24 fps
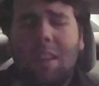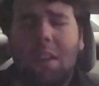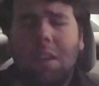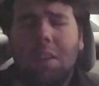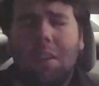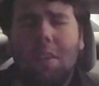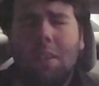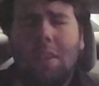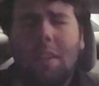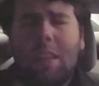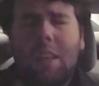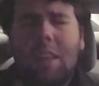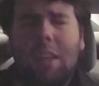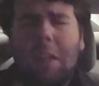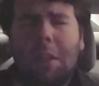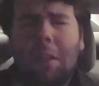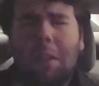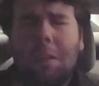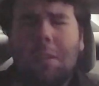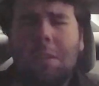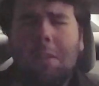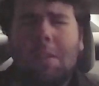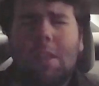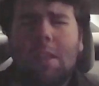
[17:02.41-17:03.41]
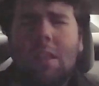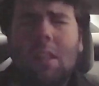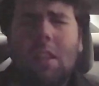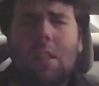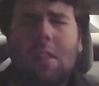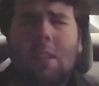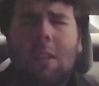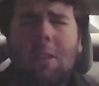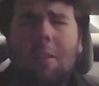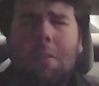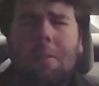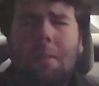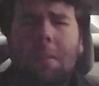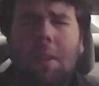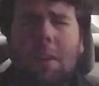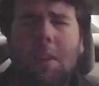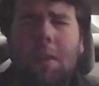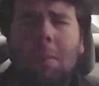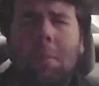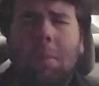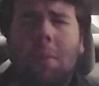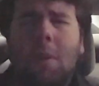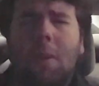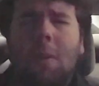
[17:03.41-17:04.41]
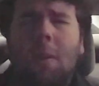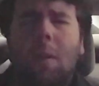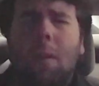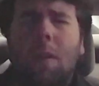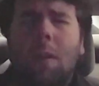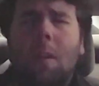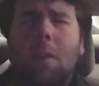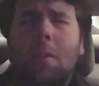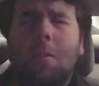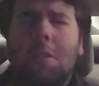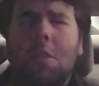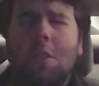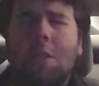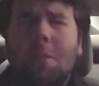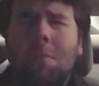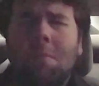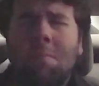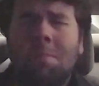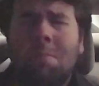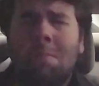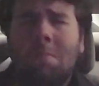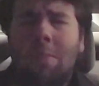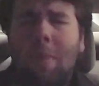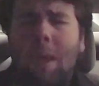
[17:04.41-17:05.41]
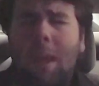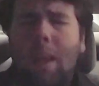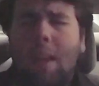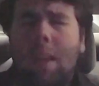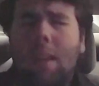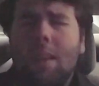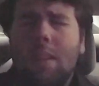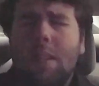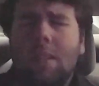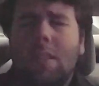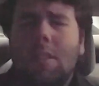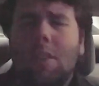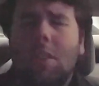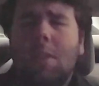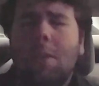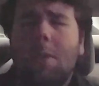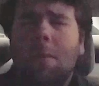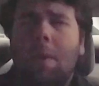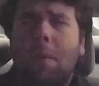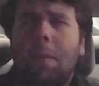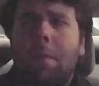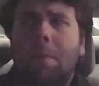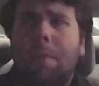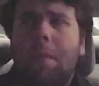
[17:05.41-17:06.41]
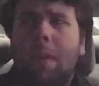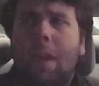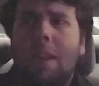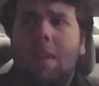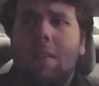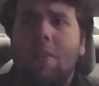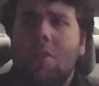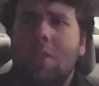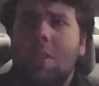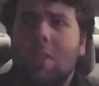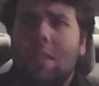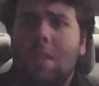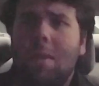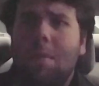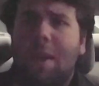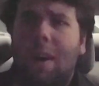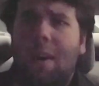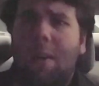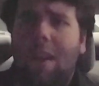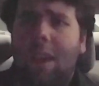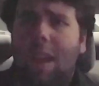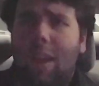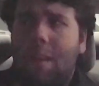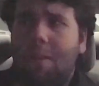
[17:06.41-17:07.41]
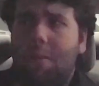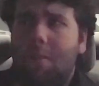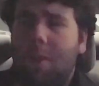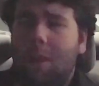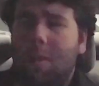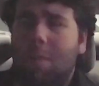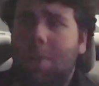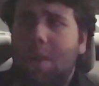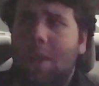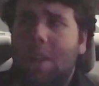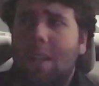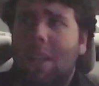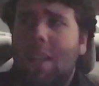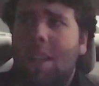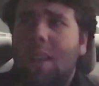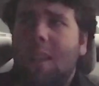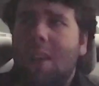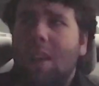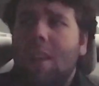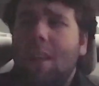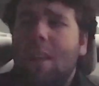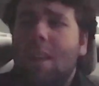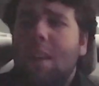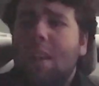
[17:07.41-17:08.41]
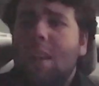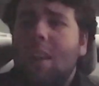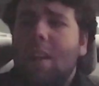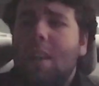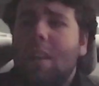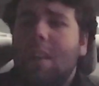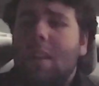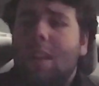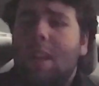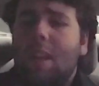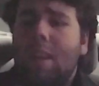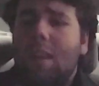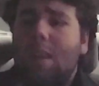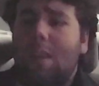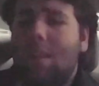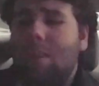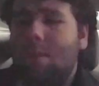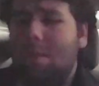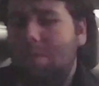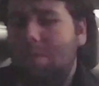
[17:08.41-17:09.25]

all the characters in this film are just made to offend just about everybody. Like